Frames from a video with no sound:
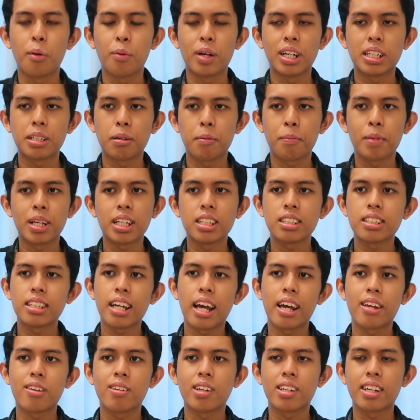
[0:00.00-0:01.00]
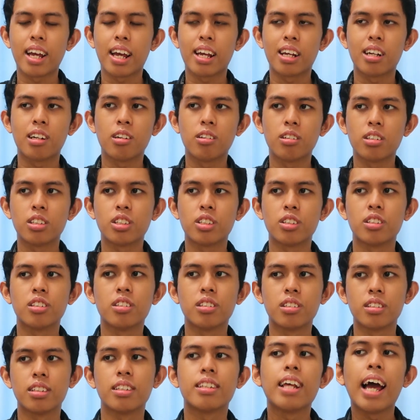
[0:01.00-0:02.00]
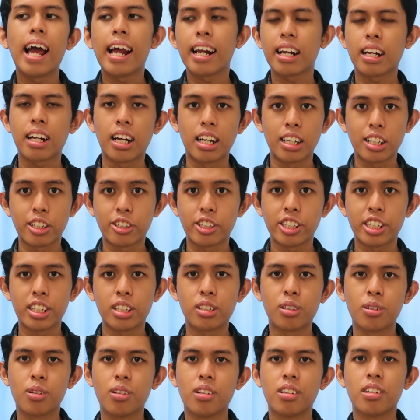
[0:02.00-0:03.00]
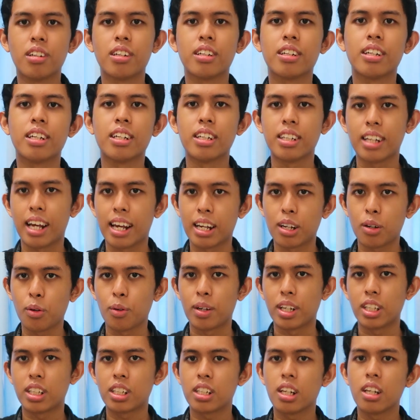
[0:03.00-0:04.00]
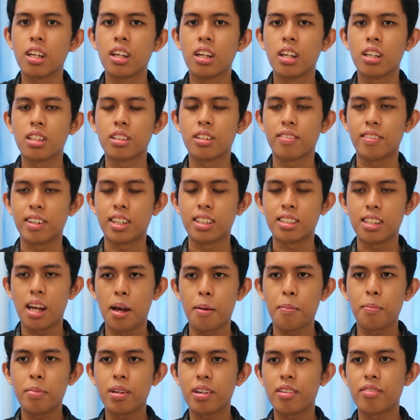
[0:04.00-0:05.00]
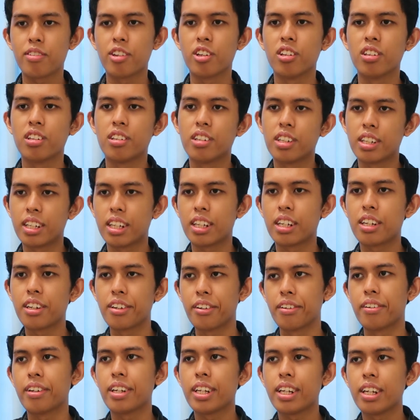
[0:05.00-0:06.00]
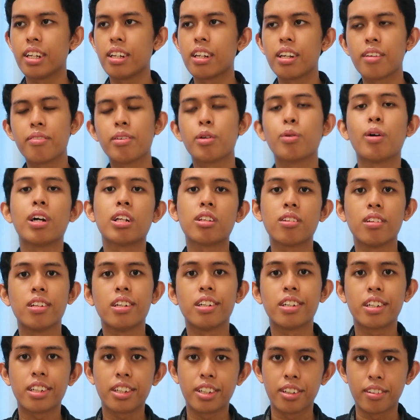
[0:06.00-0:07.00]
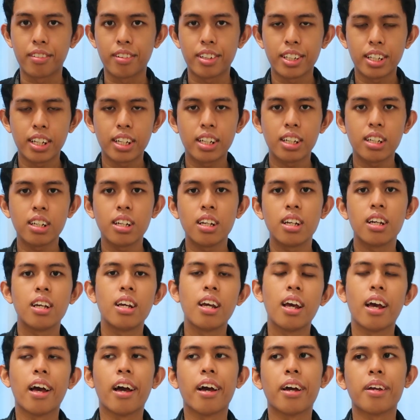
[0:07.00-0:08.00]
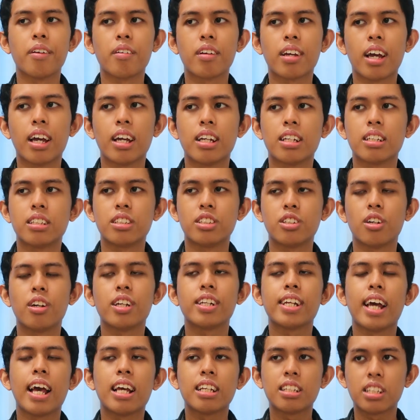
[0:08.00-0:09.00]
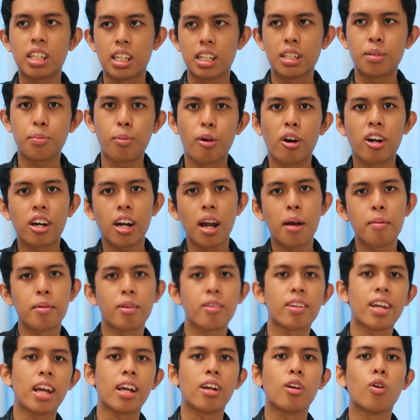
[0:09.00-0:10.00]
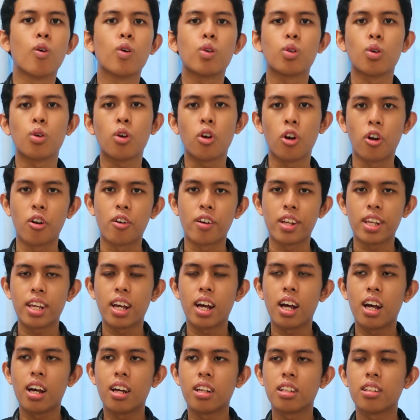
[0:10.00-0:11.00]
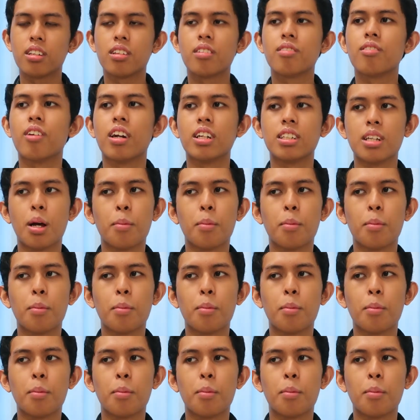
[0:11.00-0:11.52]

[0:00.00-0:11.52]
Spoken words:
which means that you can go to that country to learn the language. So for example, if you're learning Korean, if you want to learn Korean, you can join the exchange program. You can go to Korea, for